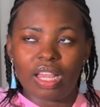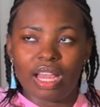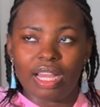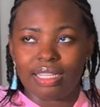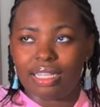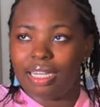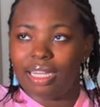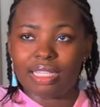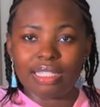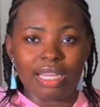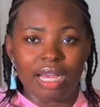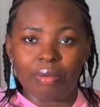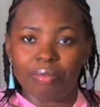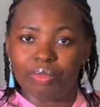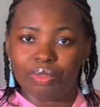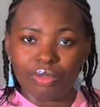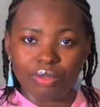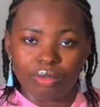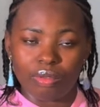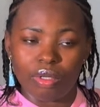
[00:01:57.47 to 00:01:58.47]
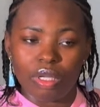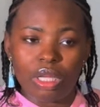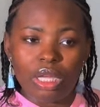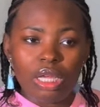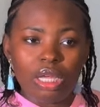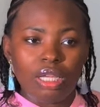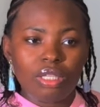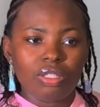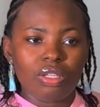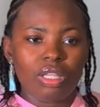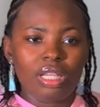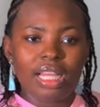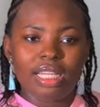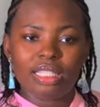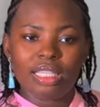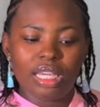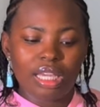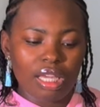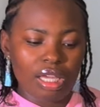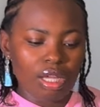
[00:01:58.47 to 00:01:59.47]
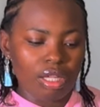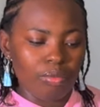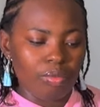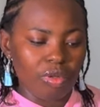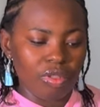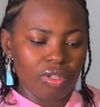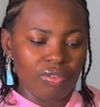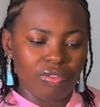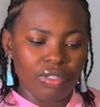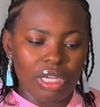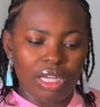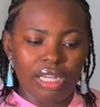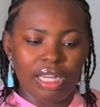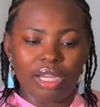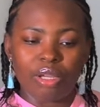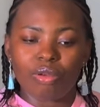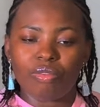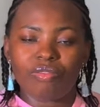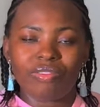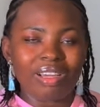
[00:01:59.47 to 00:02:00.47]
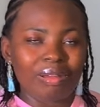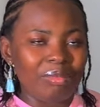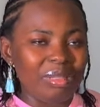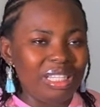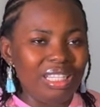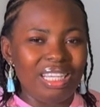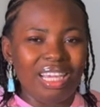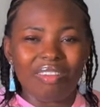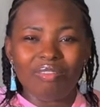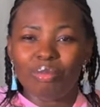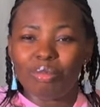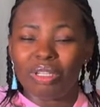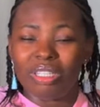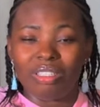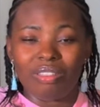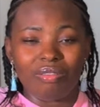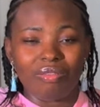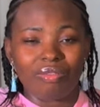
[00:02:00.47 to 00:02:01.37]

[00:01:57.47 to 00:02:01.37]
an example. So let's say both of you are like family, everybody